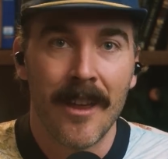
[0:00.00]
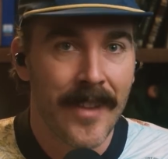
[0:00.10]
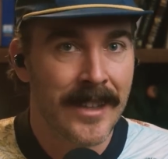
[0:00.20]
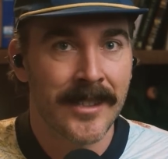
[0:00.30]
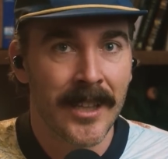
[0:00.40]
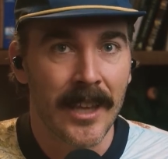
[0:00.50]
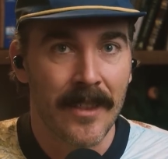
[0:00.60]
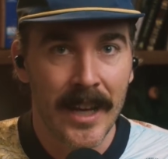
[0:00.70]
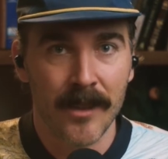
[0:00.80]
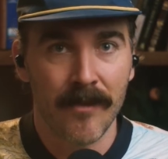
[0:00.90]
That's silly.
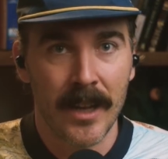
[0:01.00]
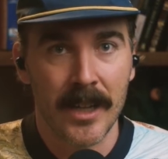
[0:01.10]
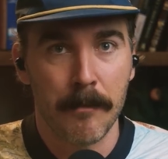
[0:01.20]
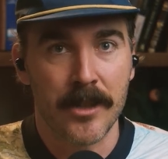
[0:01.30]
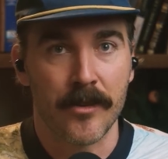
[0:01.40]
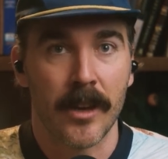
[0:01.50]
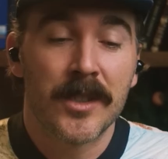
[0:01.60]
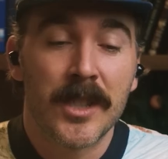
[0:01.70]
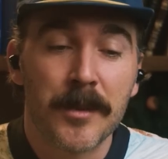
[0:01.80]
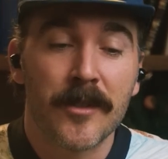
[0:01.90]
That's a vanity metric.
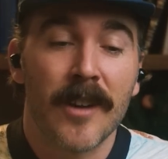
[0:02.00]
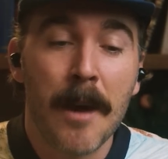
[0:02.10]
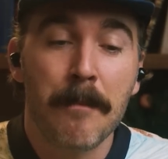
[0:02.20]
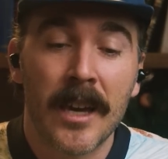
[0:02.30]
Subscribe